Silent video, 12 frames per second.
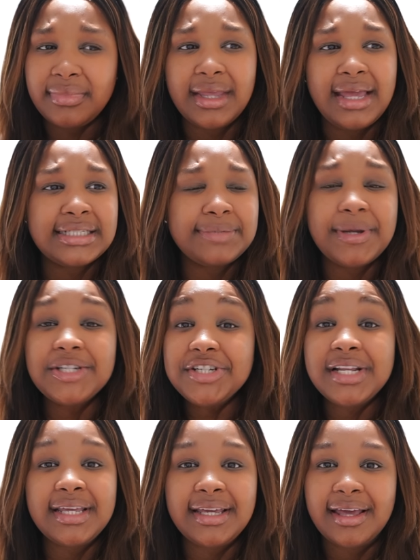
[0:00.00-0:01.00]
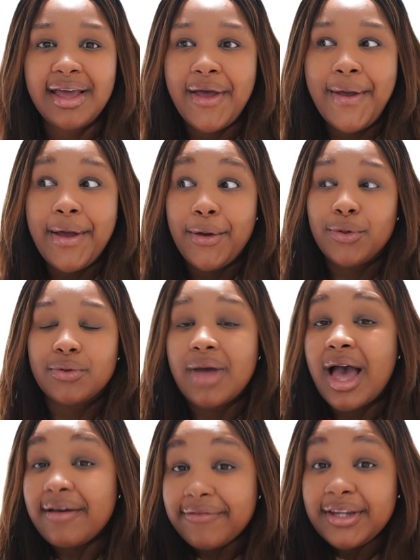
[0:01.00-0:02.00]
especially
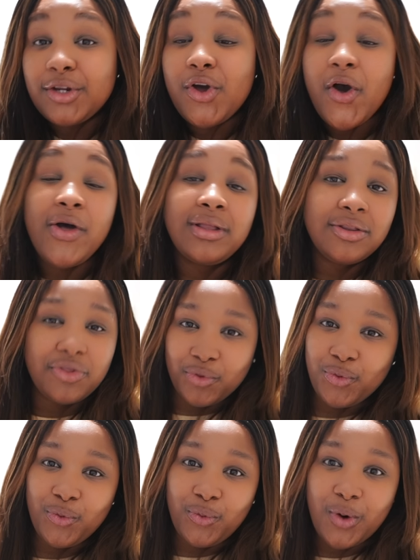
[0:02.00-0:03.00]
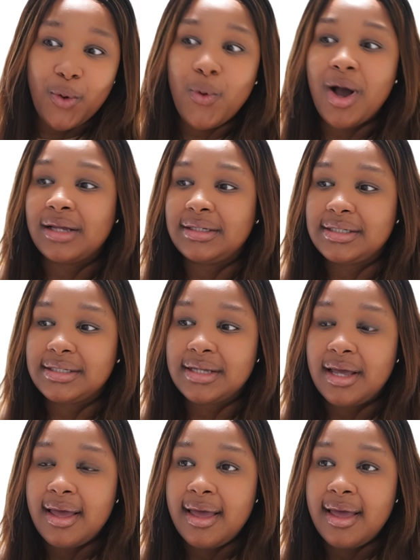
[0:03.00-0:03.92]
having gone through what,